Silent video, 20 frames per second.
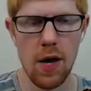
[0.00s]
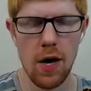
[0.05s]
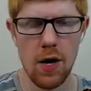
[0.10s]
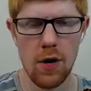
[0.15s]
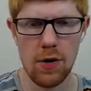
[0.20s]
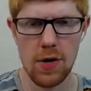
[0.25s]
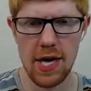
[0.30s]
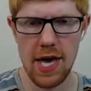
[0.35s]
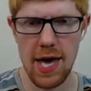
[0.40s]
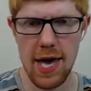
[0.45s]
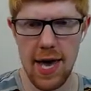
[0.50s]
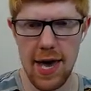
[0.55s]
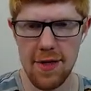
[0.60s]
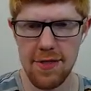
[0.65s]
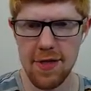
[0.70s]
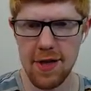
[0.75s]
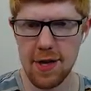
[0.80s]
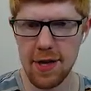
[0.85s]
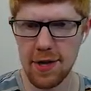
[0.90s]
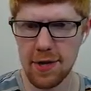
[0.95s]
Okay, I
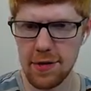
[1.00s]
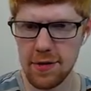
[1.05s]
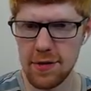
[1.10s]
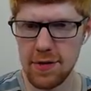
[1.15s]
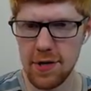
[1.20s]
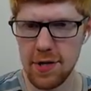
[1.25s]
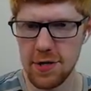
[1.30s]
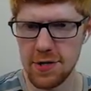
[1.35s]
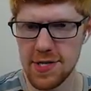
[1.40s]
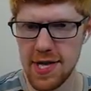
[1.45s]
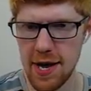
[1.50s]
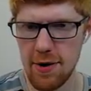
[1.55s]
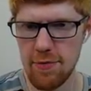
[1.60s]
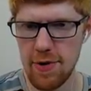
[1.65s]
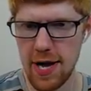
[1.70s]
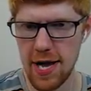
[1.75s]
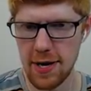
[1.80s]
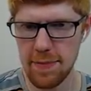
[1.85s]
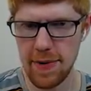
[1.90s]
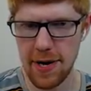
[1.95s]
think here's that
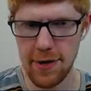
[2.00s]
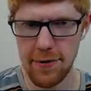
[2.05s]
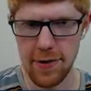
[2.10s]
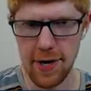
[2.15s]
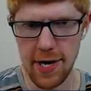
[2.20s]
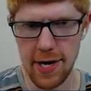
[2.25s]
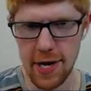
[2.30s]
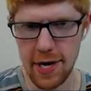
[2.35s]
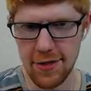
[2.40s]
rock by the way.